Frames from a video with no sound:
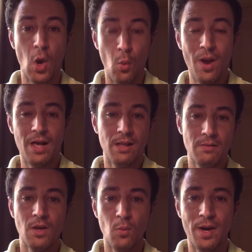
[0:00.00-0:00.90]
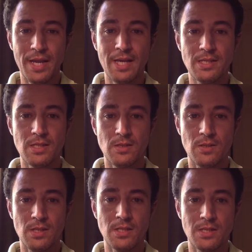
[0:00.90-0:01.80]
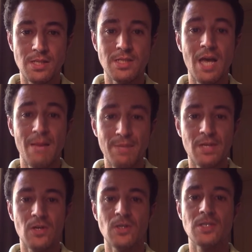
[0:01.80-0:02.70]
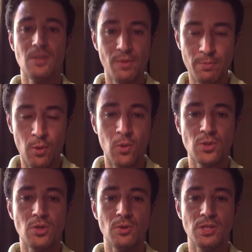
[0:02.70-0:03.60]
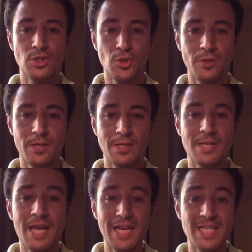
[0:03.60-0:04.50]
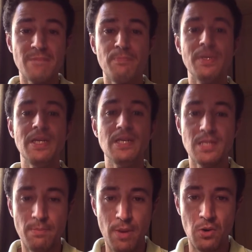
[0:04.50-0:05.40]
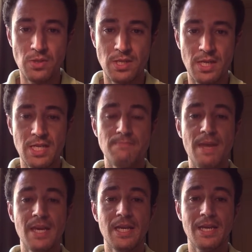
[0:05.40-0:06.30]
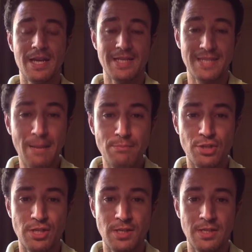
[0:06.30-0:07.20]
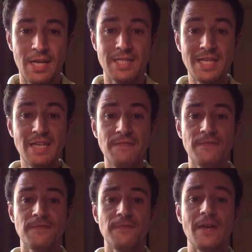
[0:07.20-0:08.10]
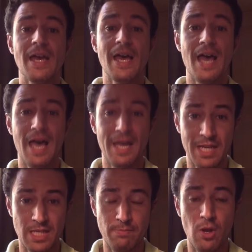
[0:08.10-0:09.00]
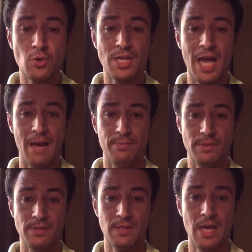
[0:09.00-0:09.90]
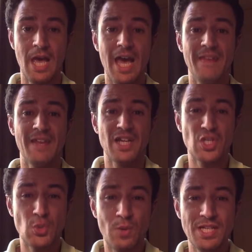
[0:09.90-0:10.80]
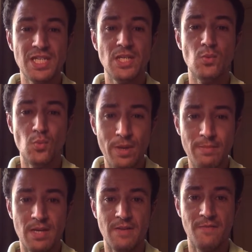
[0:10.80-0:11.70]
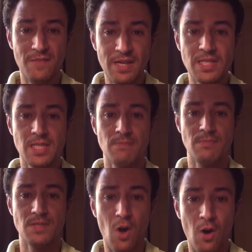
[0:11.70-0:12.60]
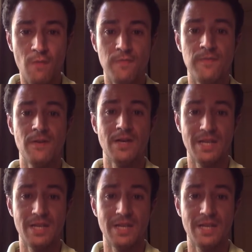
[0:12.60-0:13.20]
Well, one answer to this is because the reporter or the journalist is presupposing, is making an assumption that if an explosion happened and there are 20 women victims of